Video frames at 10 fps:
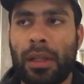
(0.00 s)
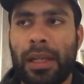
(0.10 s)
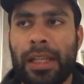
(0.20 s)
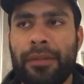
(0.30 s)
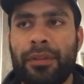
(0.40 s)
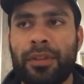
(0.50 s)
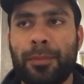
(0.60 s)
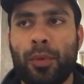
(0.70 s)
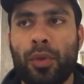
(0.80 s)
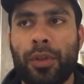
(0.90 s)
leave the
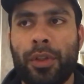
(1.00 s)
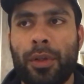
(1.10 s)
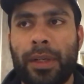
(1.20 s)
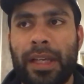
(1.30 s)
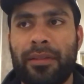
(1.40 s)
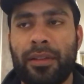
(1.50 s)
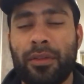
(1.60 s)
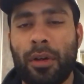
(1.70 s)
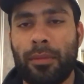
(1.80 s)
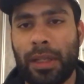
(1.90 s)
sport, you know, against the
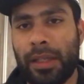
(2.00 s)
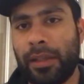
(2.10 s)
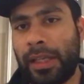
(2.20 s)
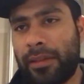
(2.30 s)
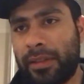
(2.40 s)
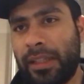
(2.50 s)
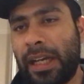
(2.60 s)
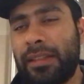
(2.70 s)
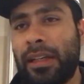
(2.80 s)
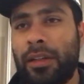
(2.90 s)
top, like against the
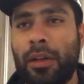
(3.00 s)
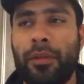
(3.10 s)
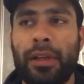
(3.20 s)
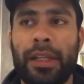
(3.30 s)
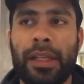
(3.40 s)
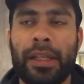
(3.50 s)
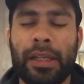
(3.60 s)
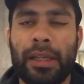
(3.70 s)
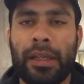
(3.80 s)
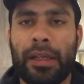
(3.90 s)
guys that are currently
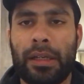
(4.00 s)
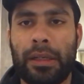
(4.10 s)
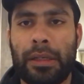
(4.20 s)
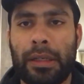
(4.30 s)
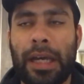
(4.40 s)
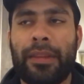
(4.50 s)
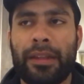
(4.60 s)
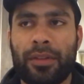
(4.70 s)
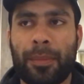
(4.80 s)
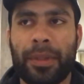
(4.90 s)
at
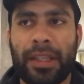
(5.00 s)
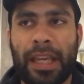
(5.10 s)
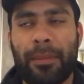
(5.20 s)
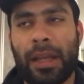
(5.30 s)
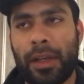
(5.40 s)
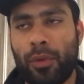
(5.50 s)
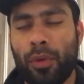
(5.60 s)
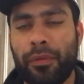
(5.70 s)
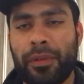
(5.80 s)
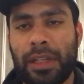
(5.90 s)
the top of the game, like
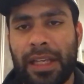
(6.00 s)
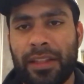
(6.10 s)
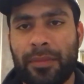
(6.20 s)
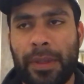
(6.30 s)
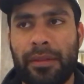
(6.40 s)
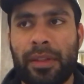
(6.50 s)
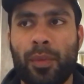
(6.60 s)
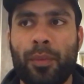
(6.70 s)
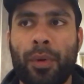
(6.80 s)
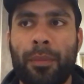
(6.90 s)
Crawford, like the Spence. He
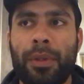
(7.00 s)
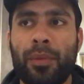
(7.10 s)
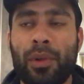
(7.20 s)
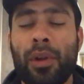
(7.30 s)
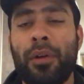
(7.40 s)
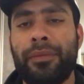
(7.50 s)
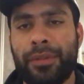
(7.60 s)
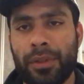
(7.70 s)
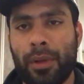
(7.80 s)
would probably love to